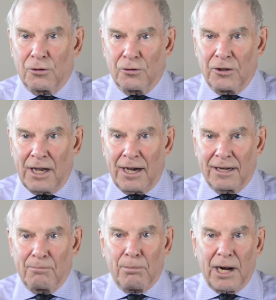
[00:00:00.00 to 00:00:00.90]
could
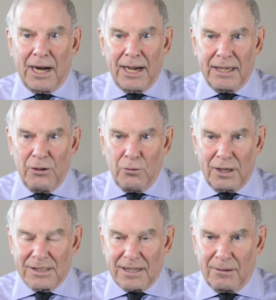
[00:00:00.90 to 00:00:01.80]
not buy
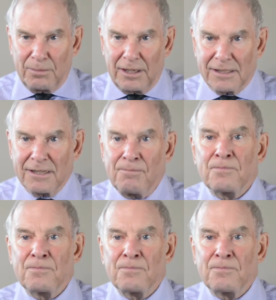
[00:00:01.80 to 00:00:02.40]
U.S. companies.